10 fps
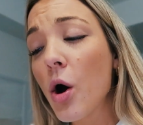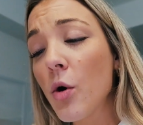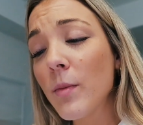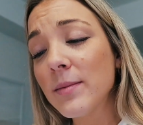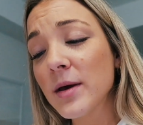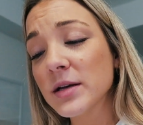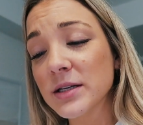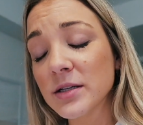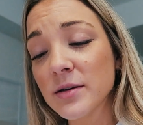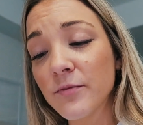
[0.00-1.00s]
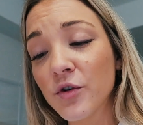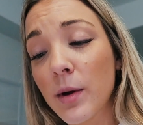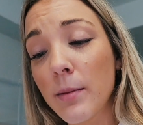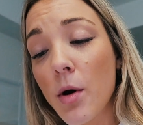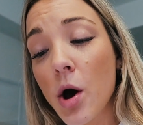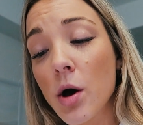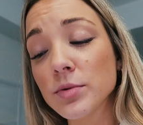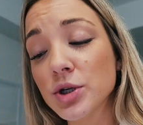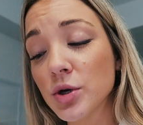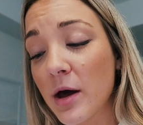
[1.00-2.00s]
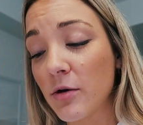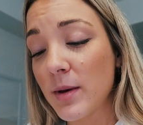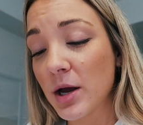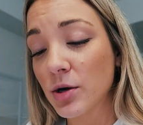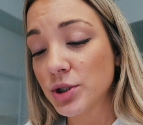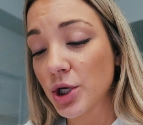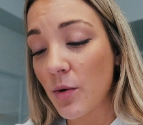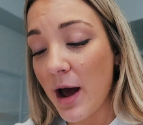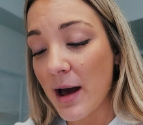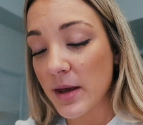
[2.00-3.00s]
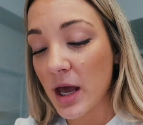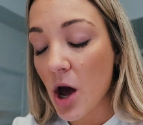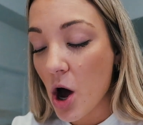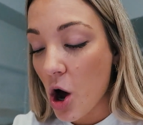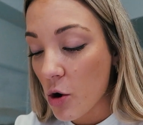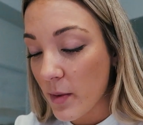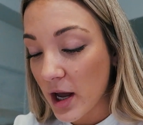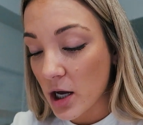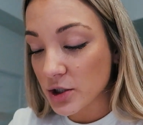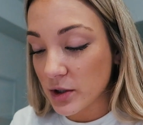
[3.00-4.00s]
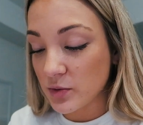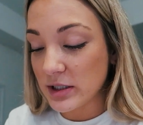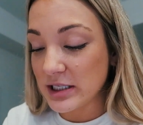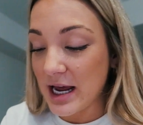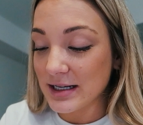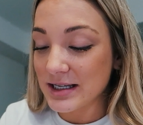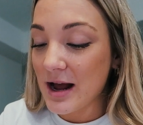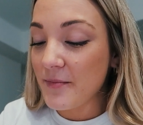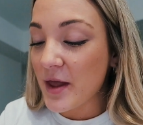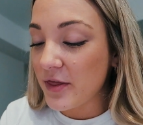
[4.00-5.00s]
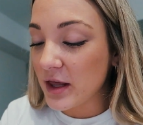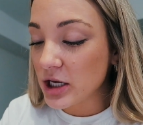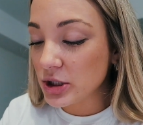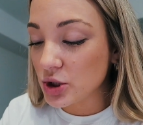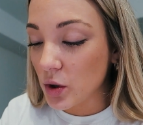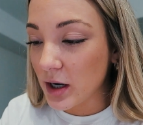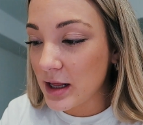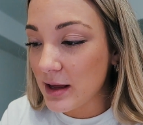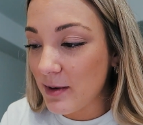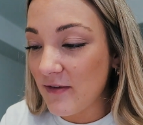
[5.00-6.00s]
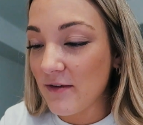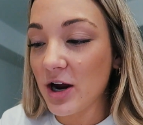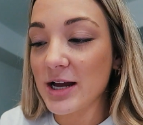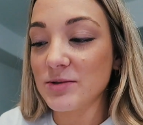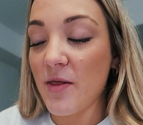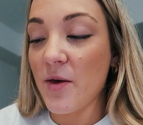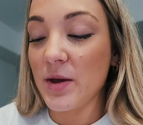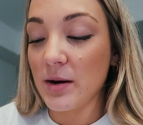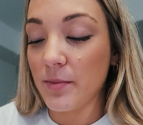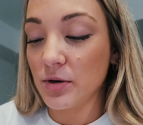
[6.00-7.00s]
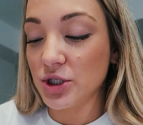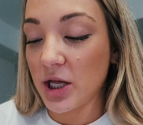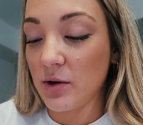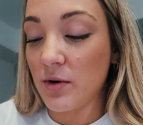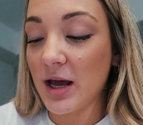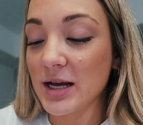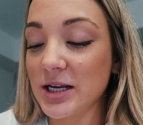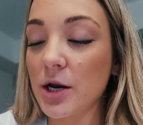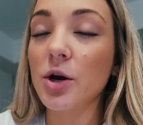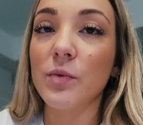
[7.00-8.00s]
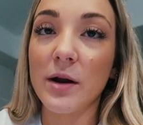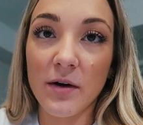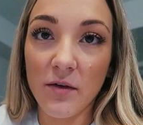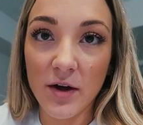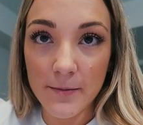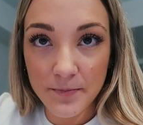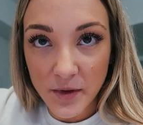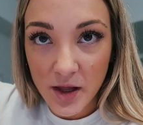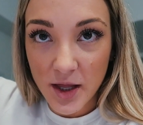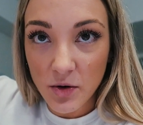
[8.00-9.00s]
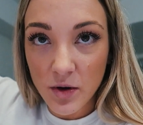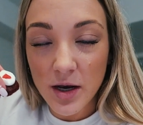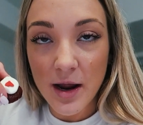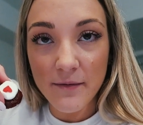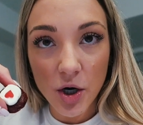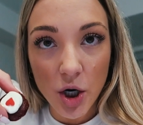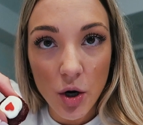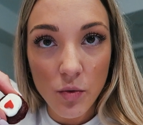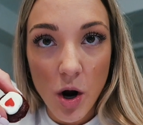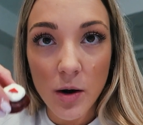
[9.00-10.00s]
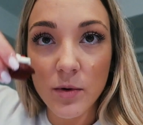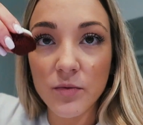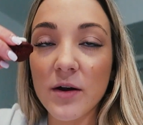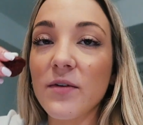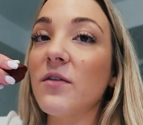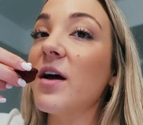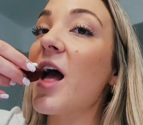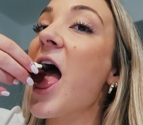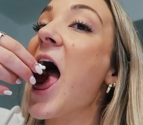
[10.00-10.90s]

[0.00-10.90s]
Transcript: Oh, maybe I'll send some for my mom too. That would make her so happy. Which one's next? I think historically my favorite has been the peanut butter and jelly one, like I said, or red velvet. Like, you could never go wrong with red velvet.